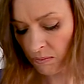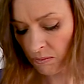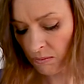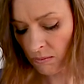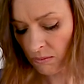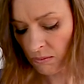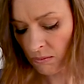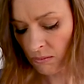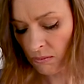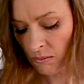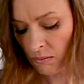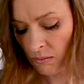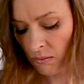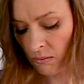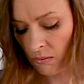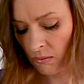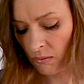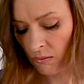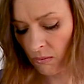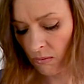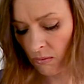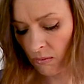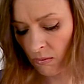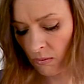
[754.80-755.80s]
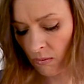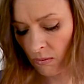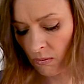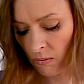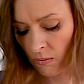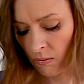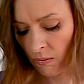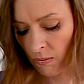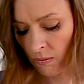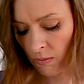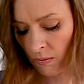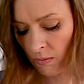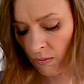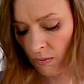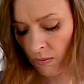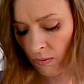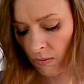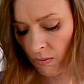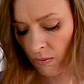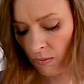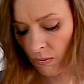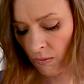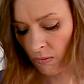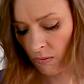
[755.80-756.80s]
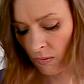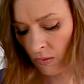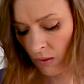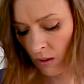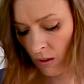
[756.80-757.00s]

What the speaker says: (no one is talking)